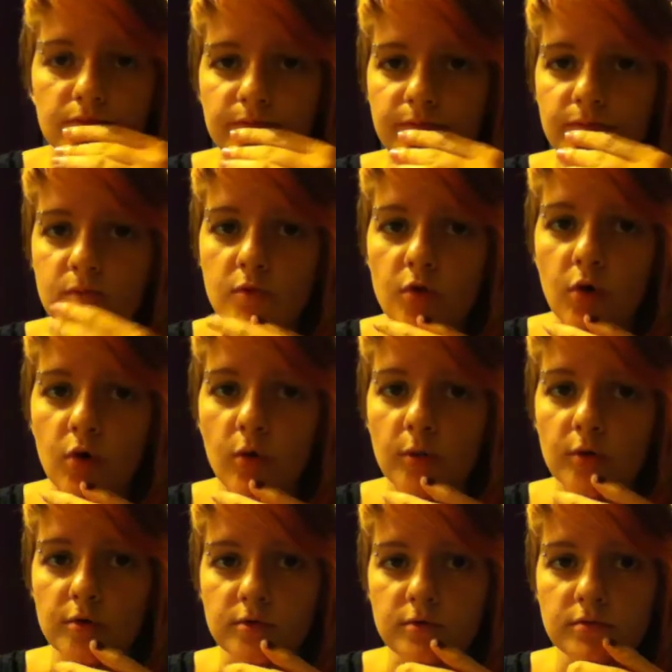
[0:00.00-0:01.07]

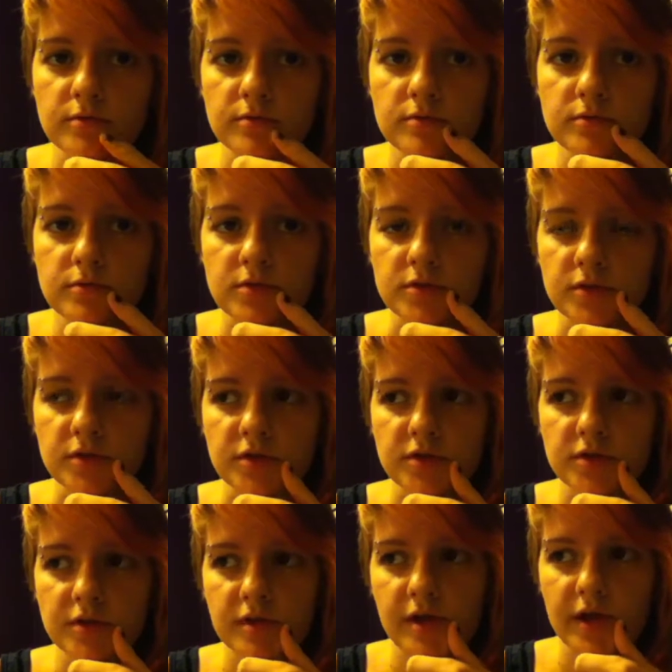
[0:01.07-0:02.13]
normal, and
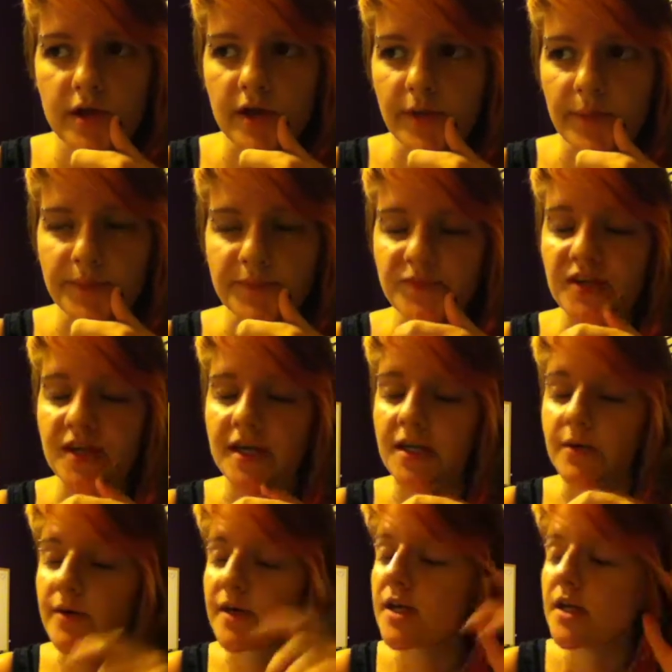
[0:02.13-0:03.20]
yeah,
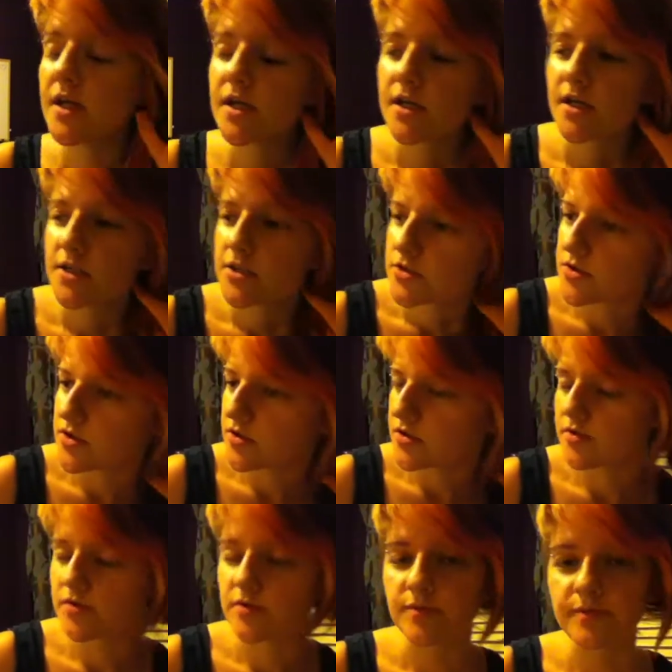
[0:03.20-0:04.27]
anyway, so
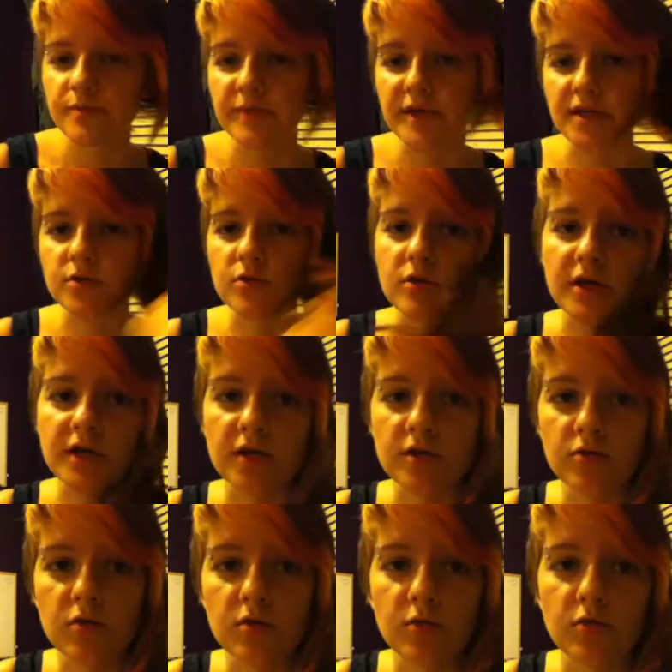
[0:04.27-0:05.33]
me talking
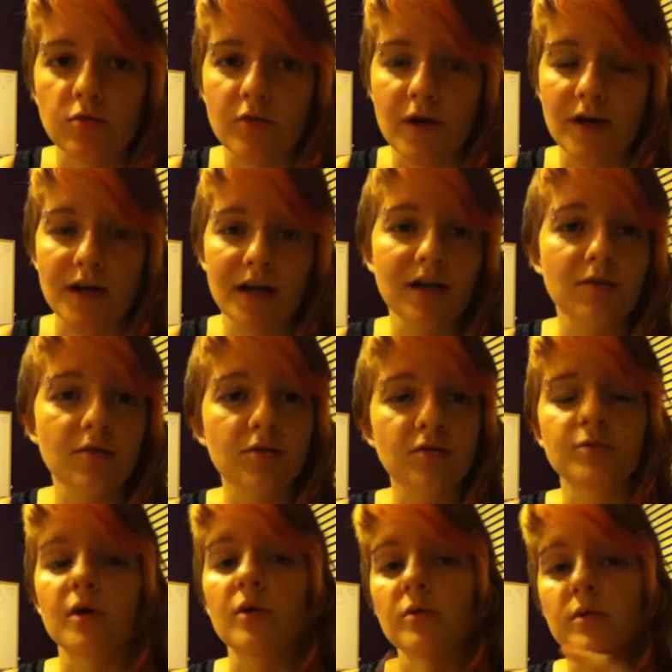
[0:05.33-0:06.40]
normal right now would
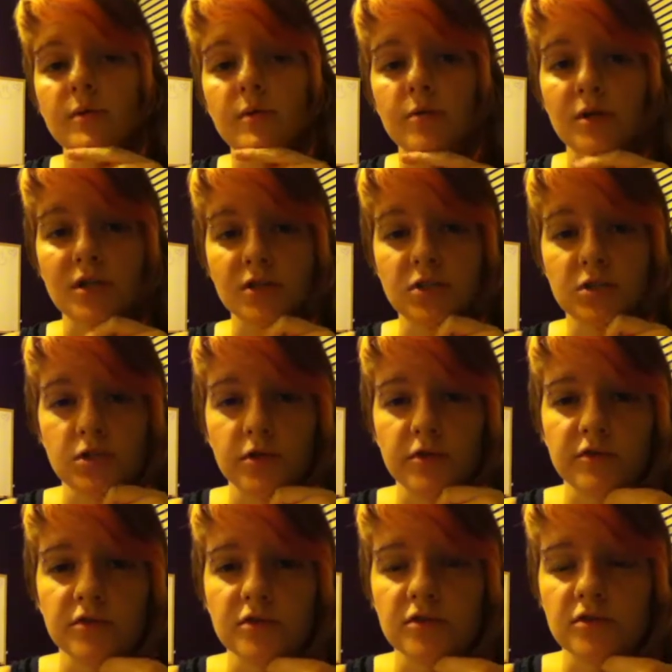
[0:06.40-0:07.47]
probably be really slow
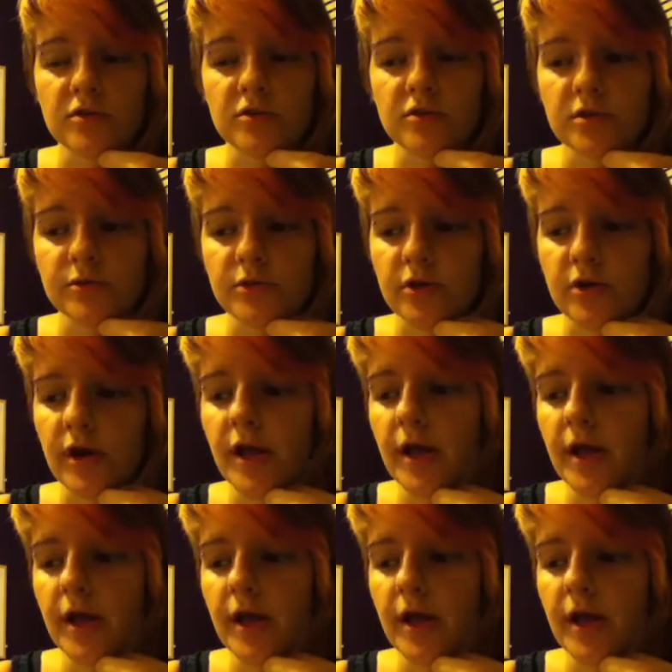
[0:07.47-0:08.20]
for you, so I'm sorry.